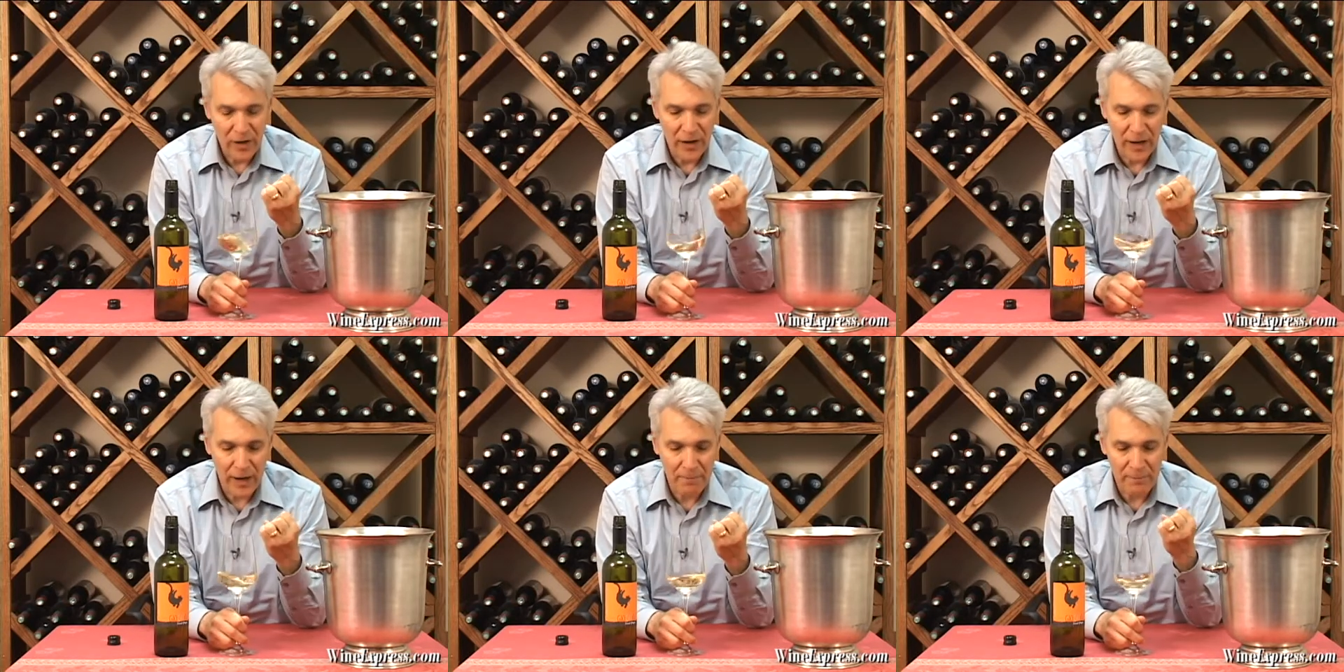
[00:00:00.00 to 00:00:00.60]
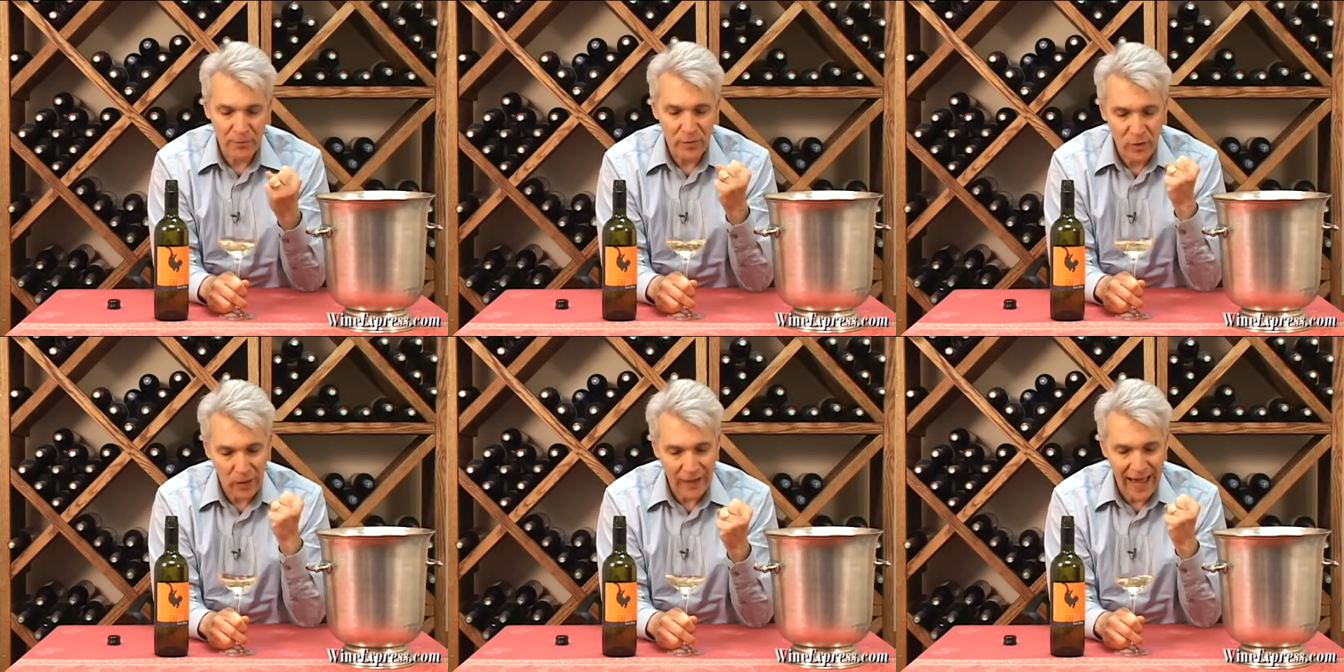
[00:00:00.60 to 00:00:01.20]
um,
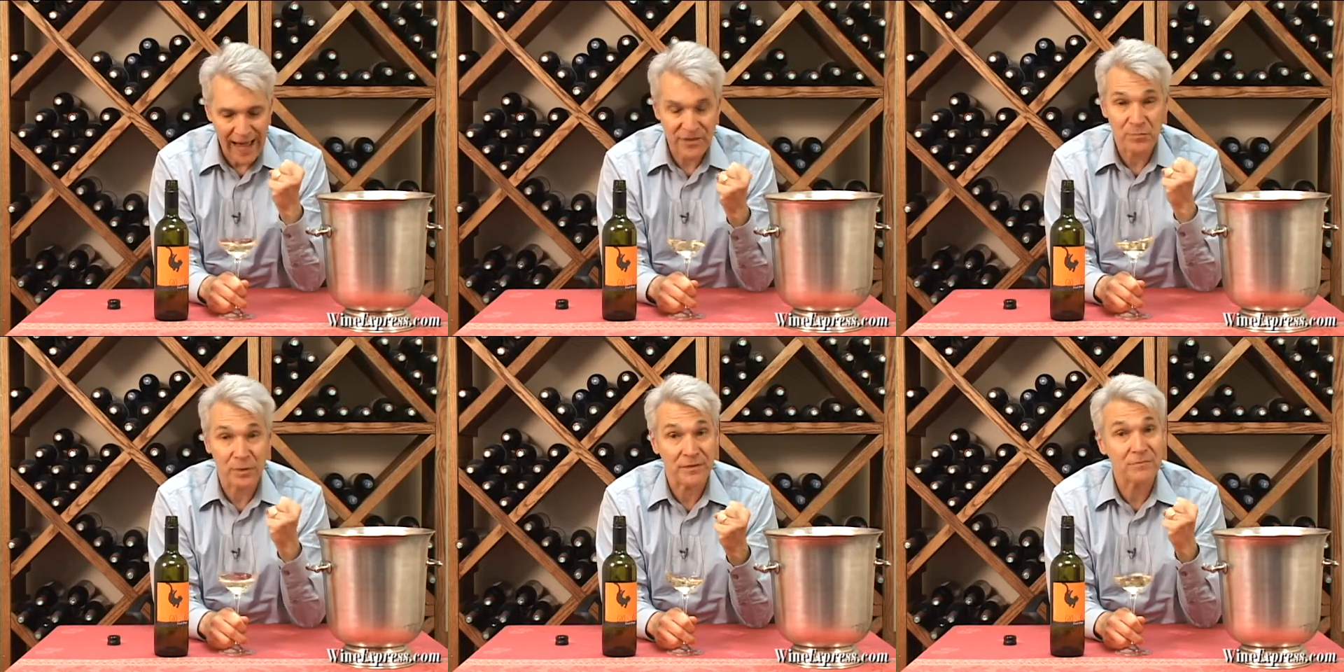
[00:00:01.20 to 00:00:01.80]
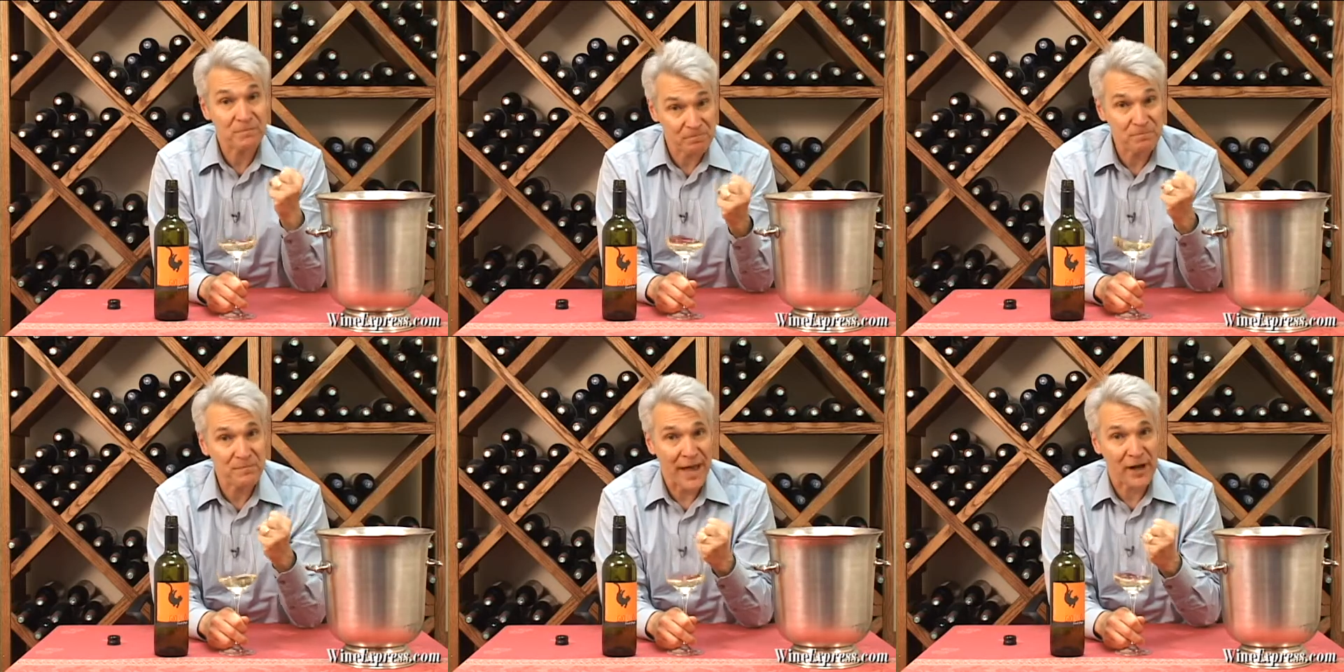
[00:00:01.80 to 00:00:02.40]
real class, but
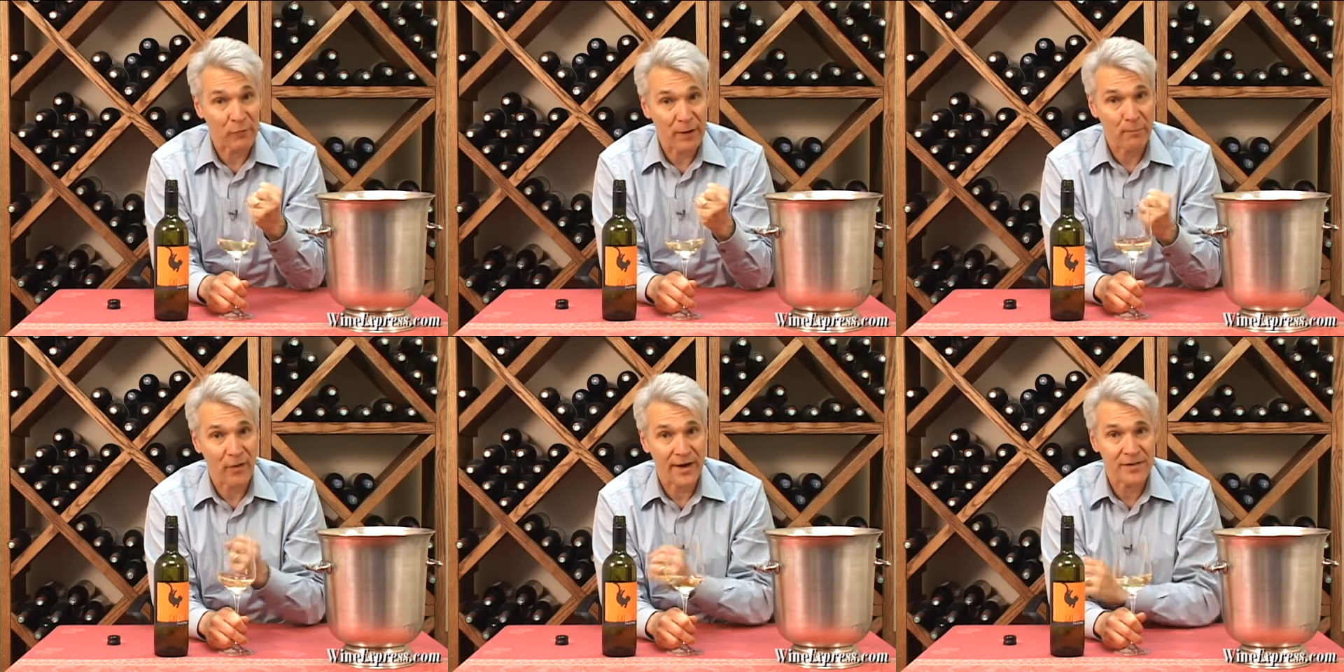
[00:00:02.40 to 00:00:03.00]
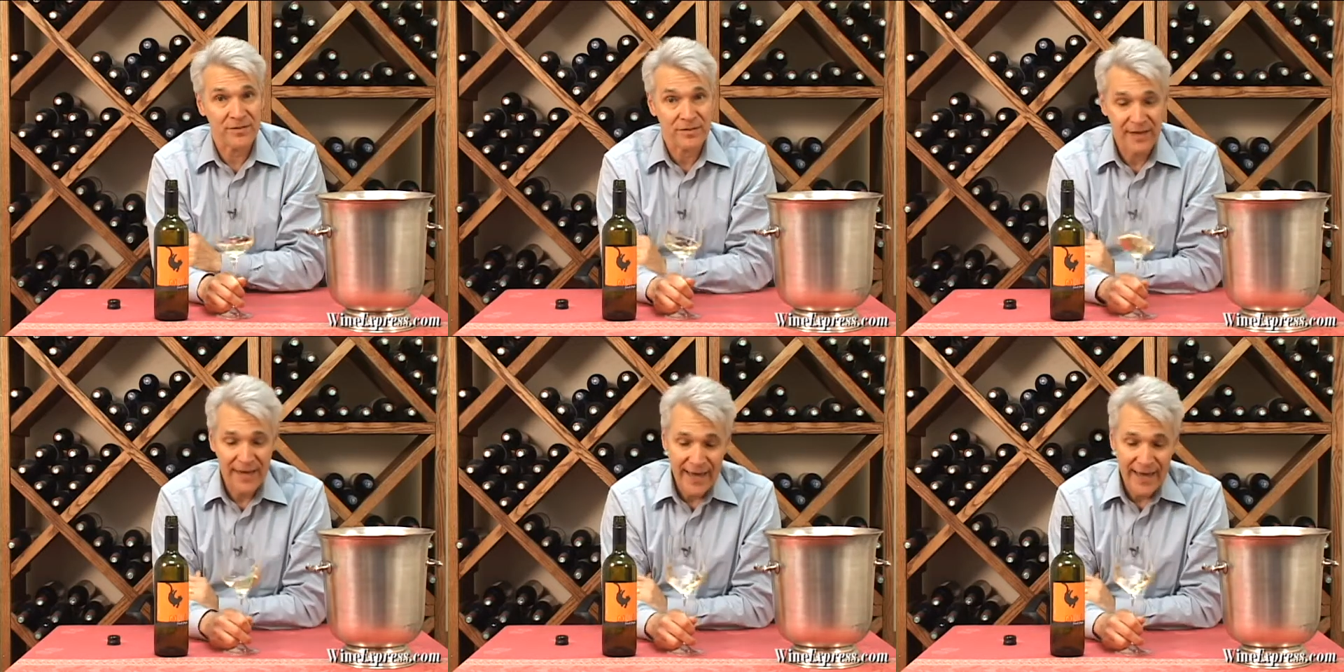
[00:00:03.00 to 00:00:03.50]
at a great price.